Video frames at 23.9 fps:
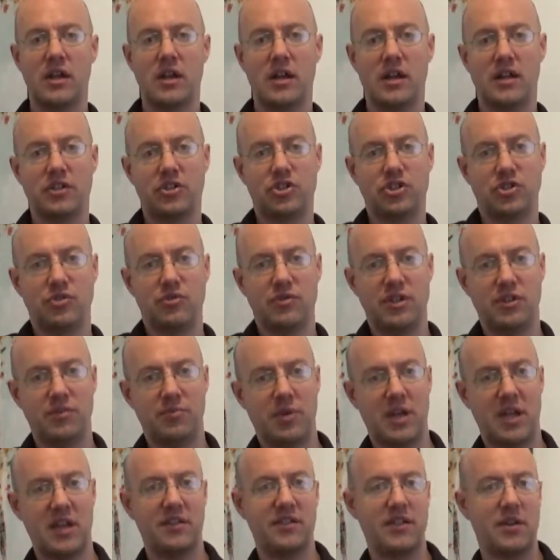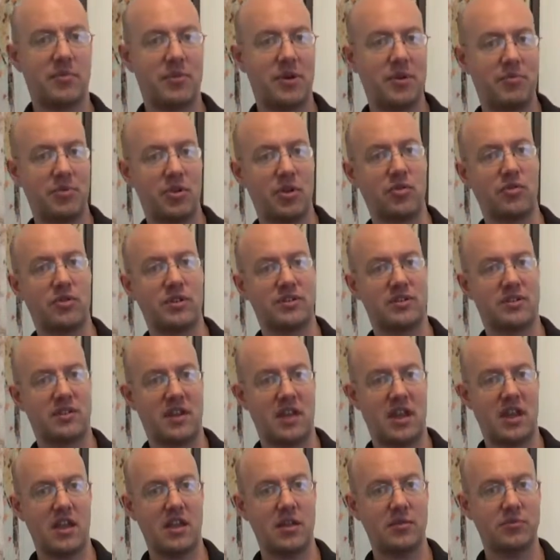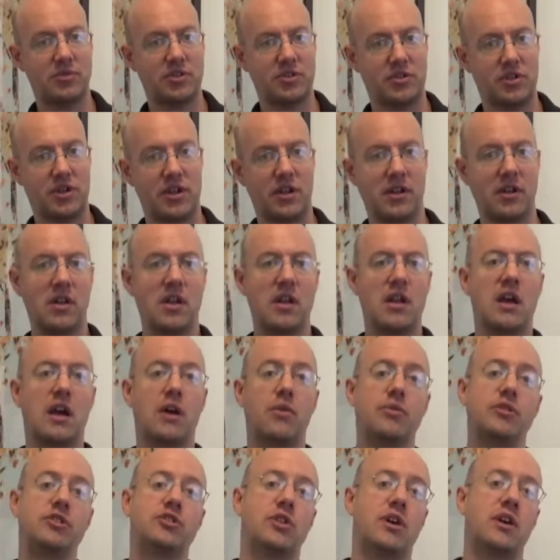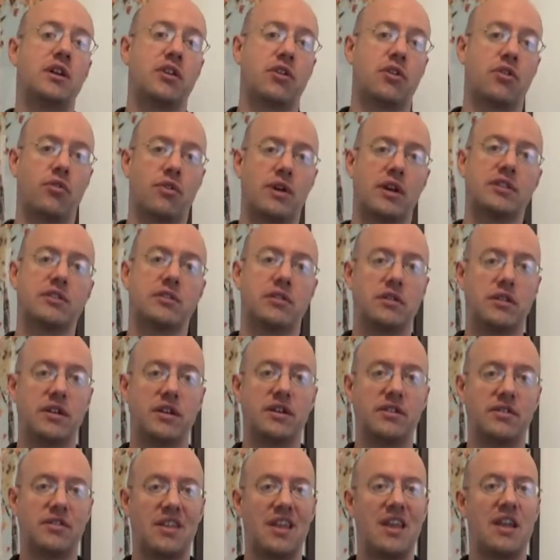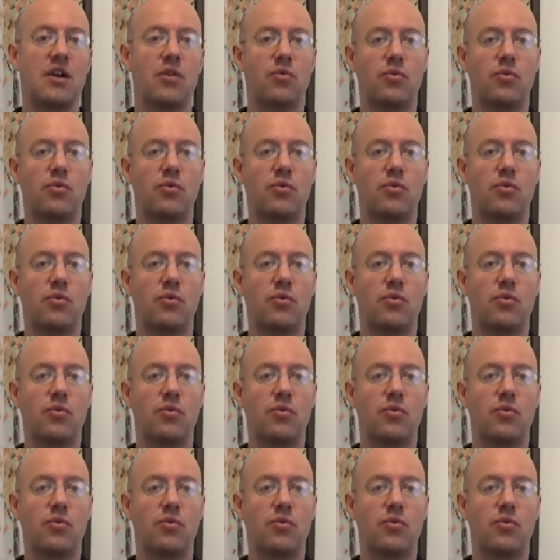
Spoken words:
shooting pain that might be going to the hamstring and we try to correct the list,